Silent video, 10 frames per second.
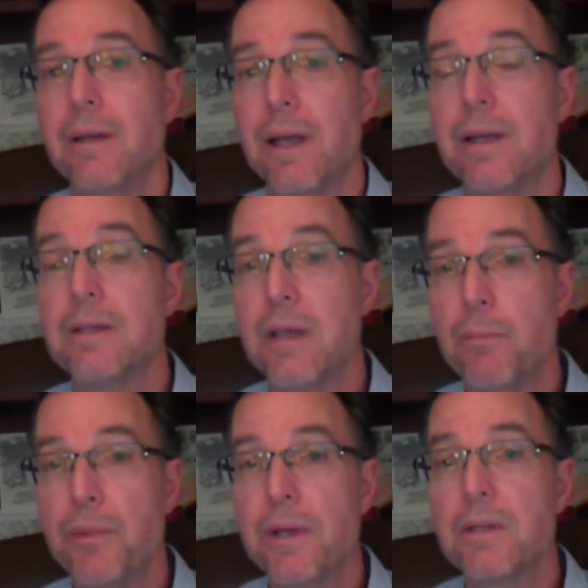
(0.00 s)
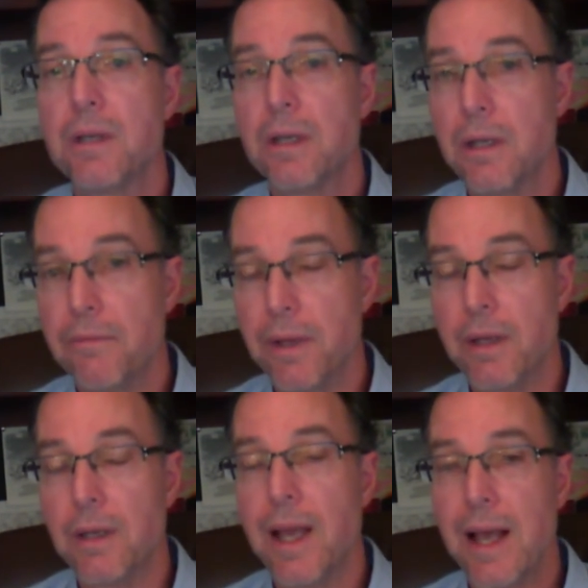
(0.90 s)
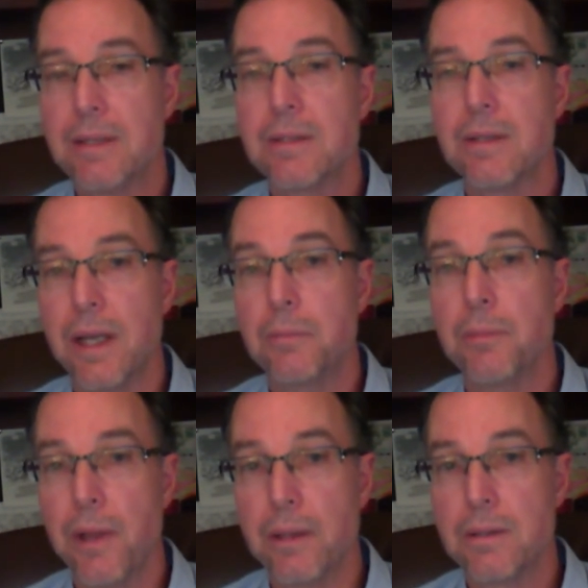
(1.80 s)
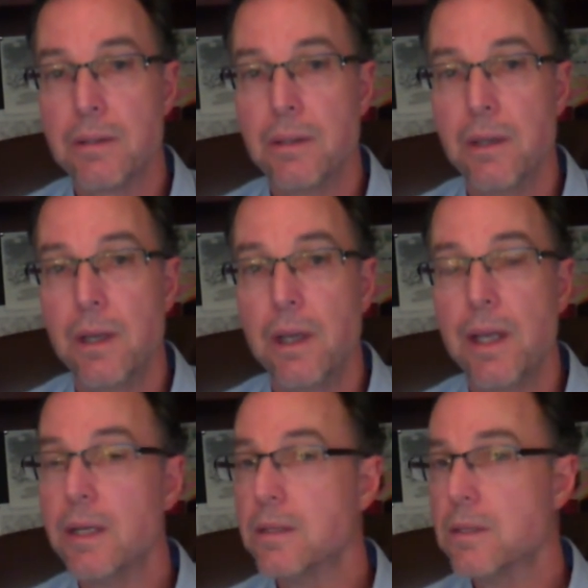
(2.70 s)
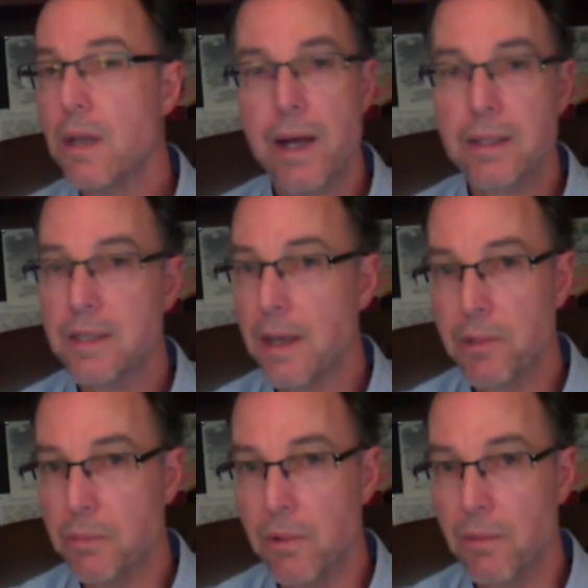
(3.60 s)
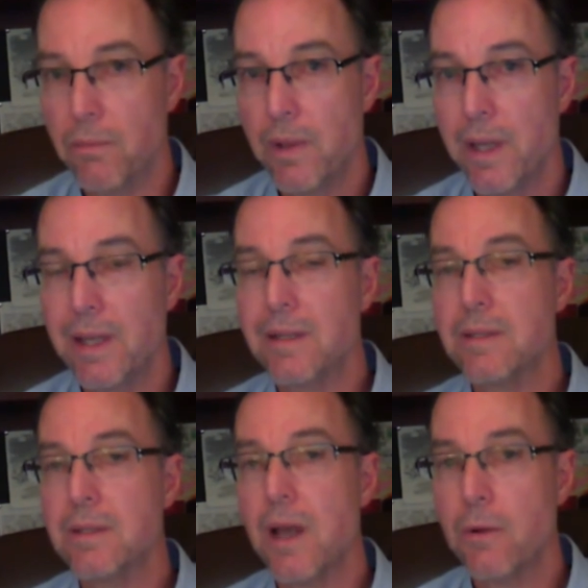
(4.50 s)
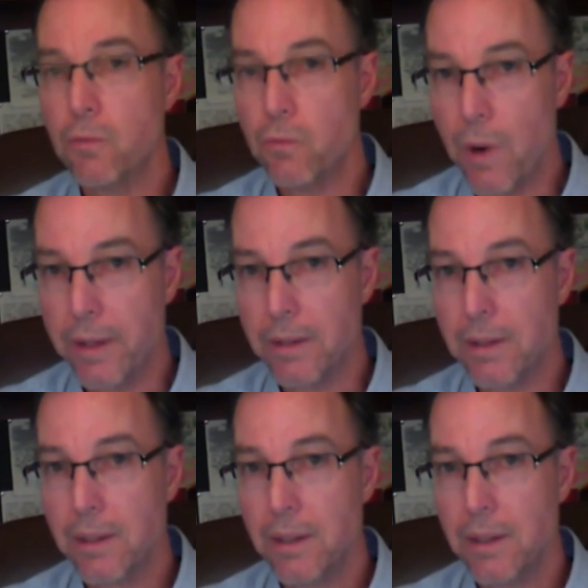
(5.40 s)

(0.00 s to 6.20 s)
Okay, something significant has to take place. It is not acceptable. It is not right